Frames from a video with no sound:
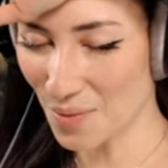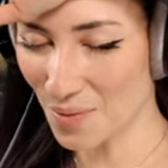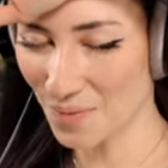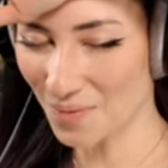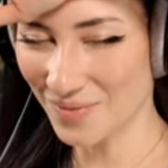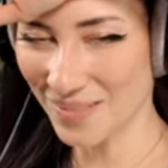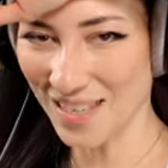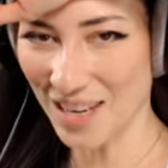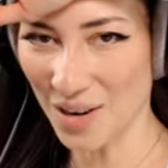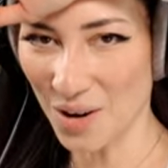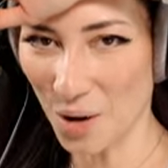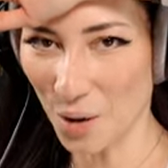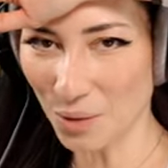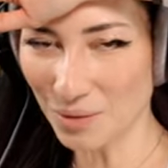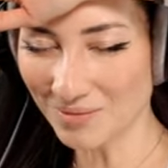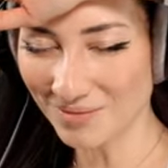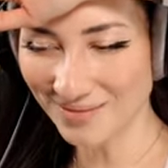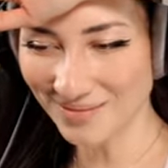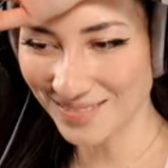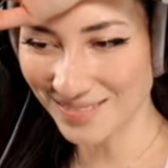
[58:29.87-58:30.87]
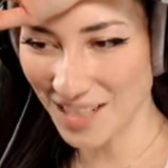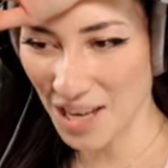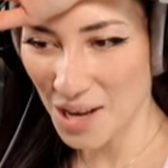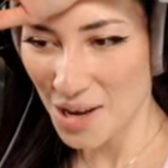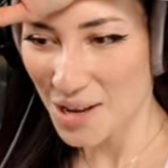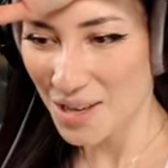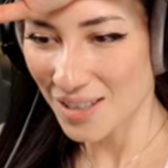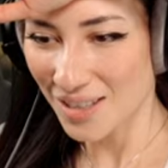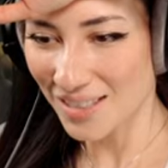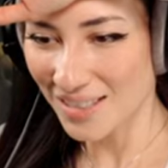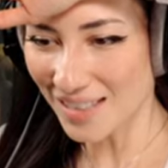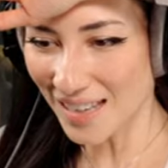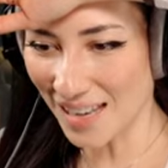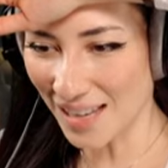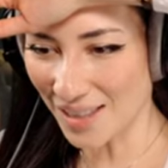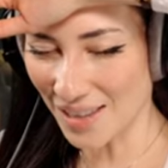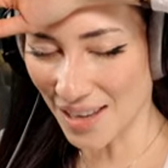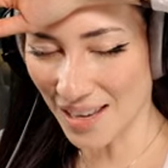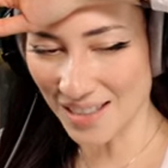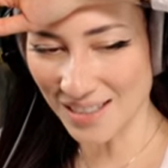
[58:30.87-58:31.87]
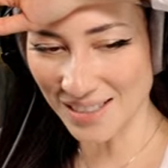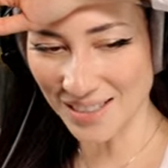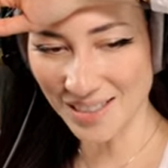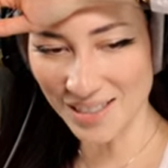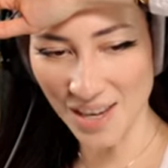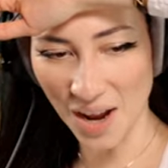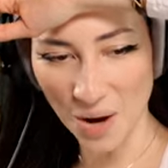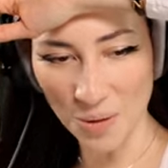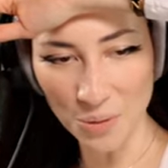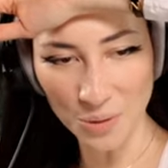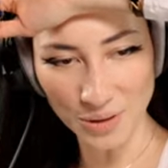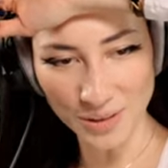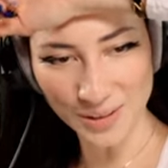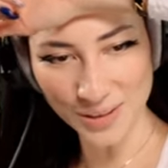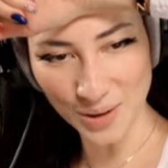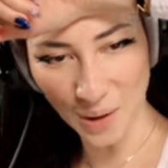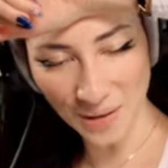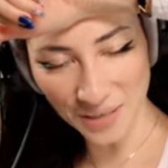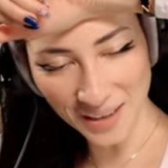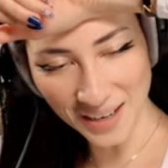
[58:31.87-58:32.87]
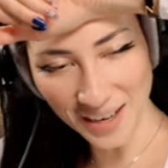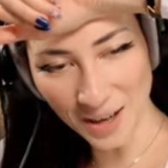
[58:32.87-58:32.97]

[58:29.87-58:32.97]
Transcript: you know, in, in Star Wars, so I think I'll